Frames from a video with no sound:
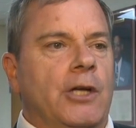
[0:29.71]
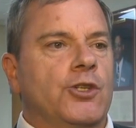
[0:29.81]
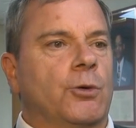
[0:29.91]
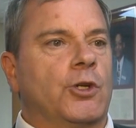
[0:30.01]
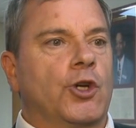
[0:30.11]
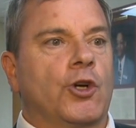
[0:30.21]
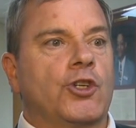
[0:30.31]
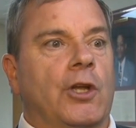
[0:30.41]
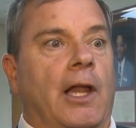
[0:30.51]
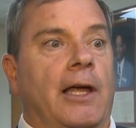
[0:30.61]
So in
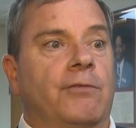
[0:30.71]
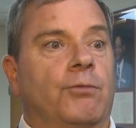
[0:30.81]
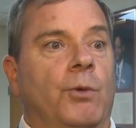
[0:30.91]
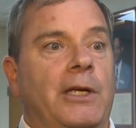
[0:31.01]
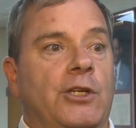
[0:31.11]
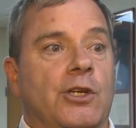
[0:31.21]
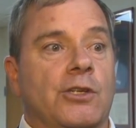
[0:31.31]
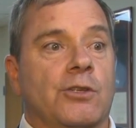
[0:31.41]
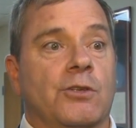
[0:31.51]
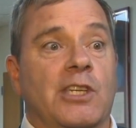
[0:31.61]
church life, we
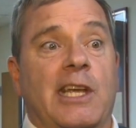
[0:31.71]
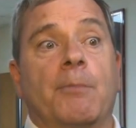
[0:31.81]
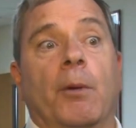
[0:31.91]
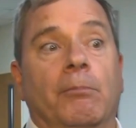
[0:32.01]
just skip